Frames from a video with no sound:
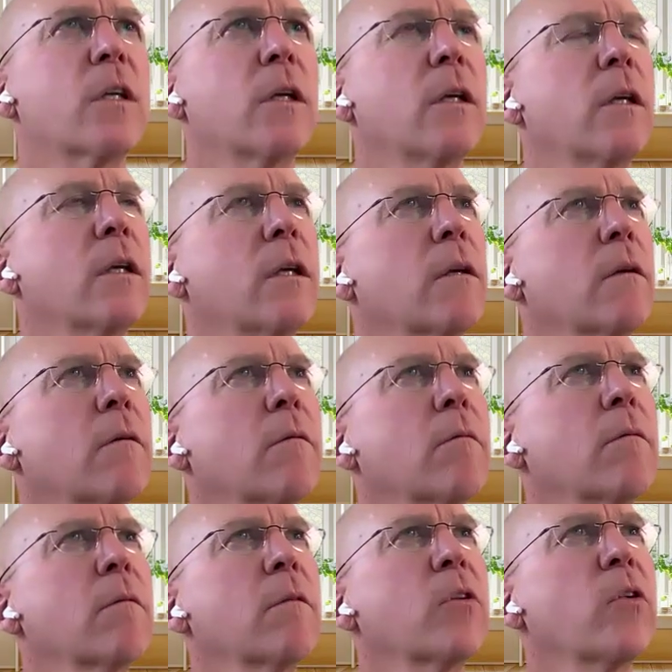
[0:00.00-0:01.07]
was
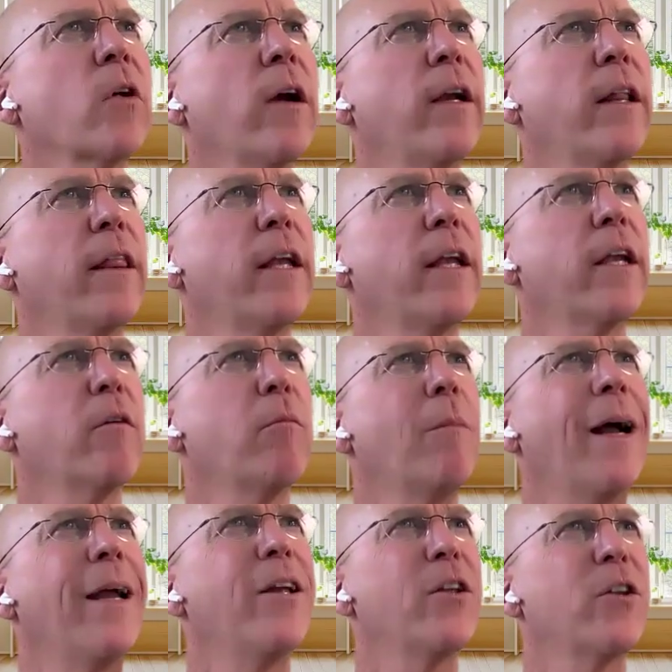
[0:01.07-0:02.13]
trying to think of
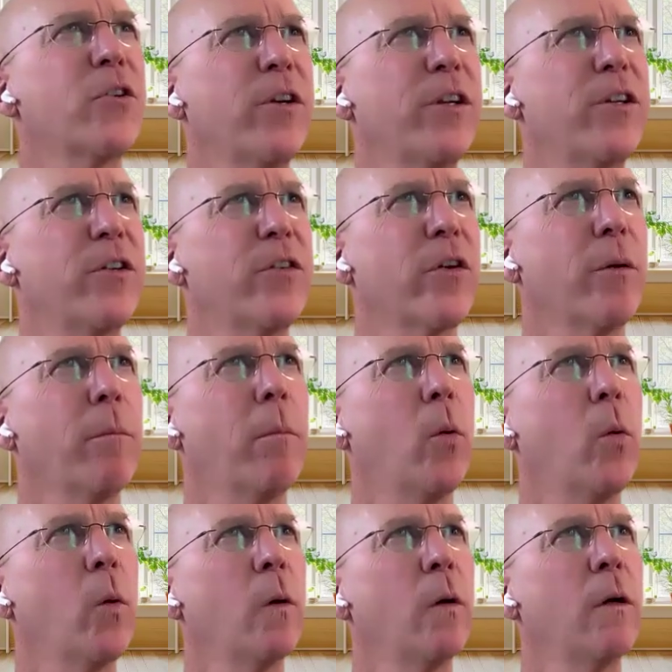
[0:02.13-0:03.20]
my illustrations are
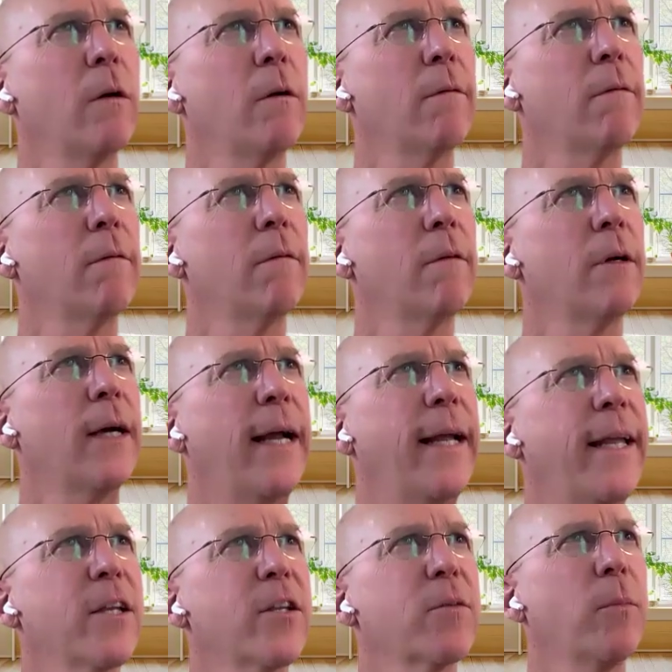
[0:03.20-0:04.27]
more,
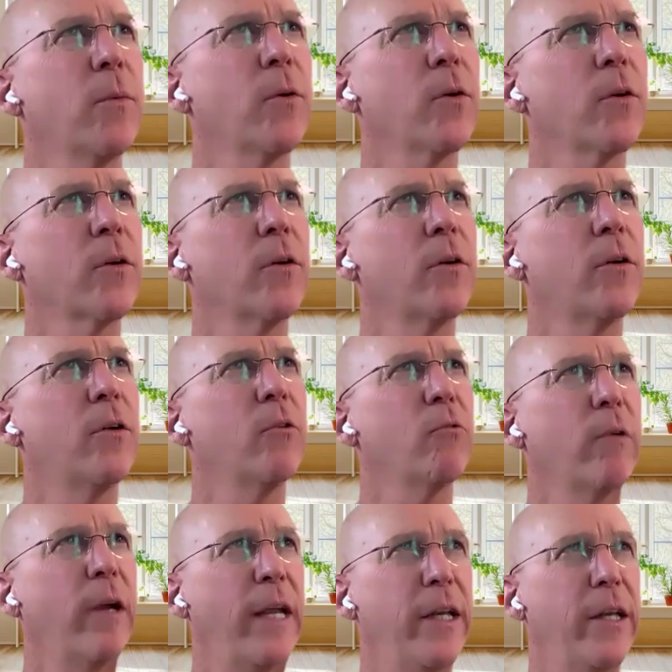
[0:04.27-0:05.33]
I guess, more
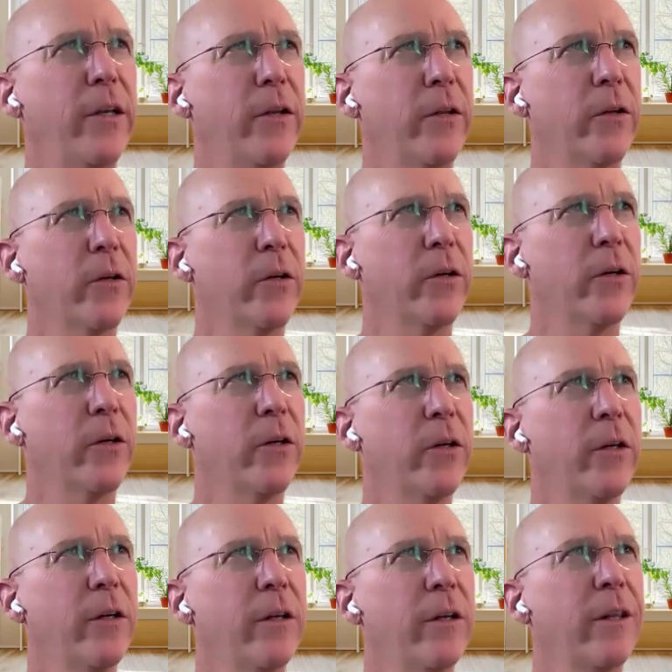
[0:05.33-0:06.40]
granular.
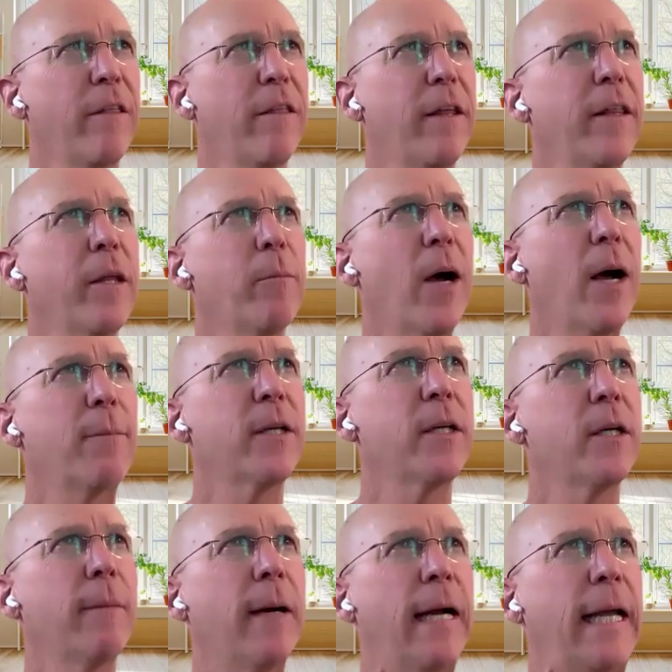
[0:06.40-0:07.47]
The thing that
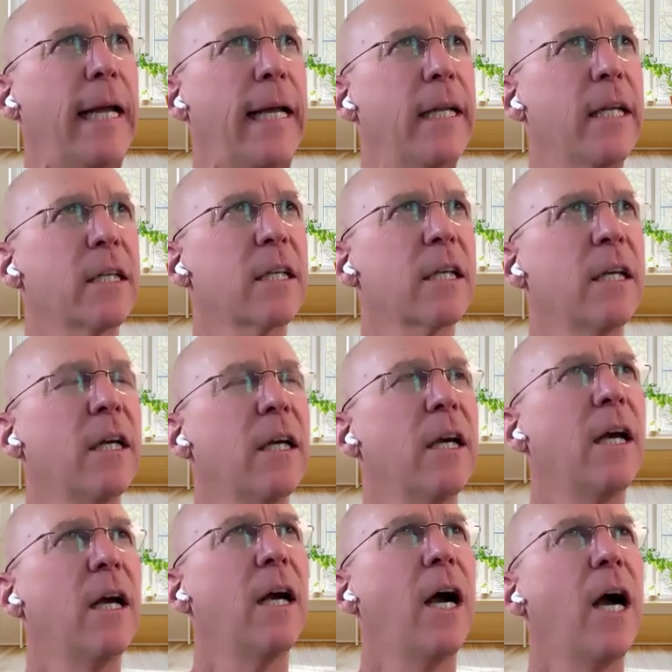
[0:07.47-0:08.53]
popped into my head
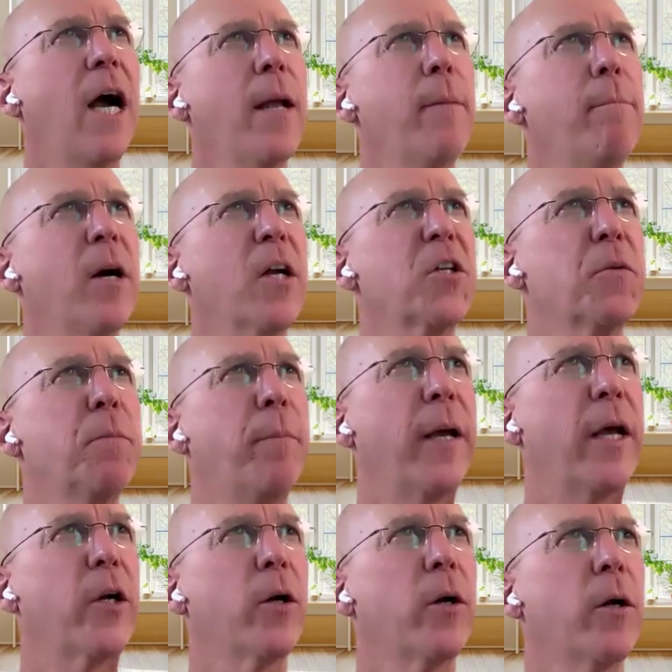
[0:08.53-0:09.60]
is I'm
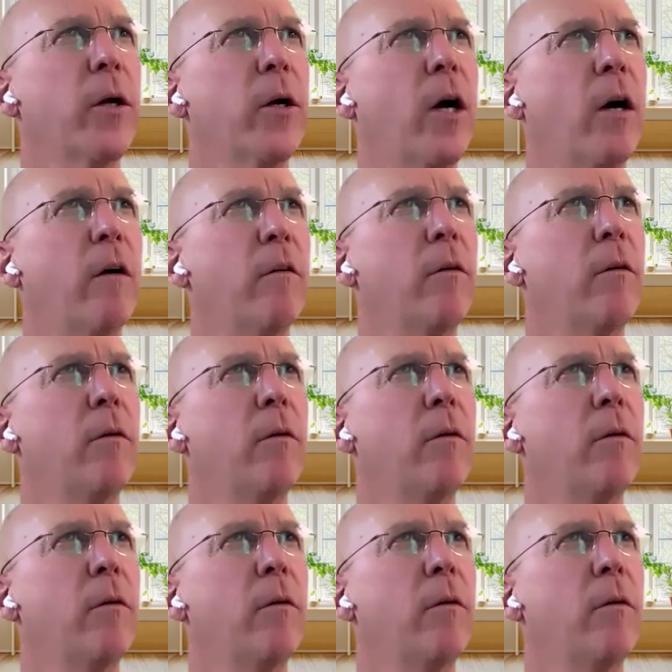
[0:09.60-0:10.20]
much better,